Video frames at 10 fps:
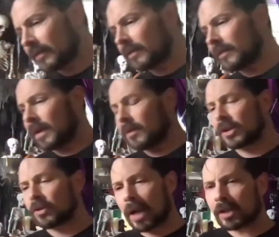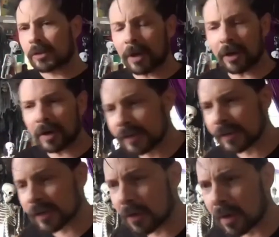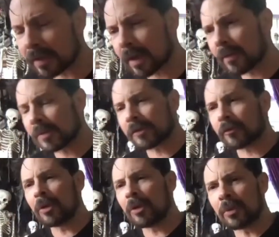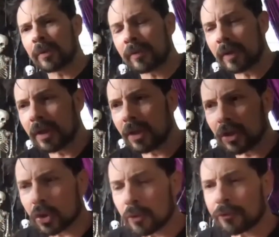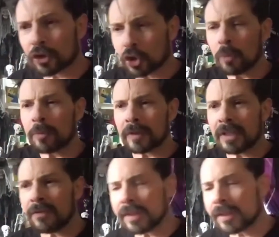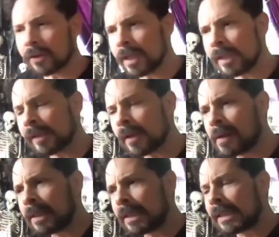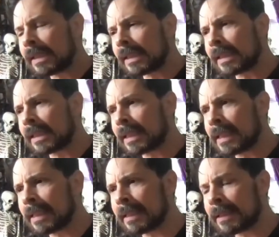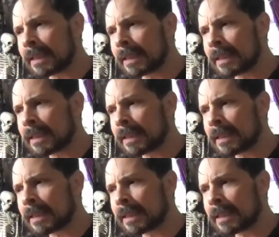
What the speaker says: It was a great experience. I was familiar with Goof Troop, the TV series. And I'm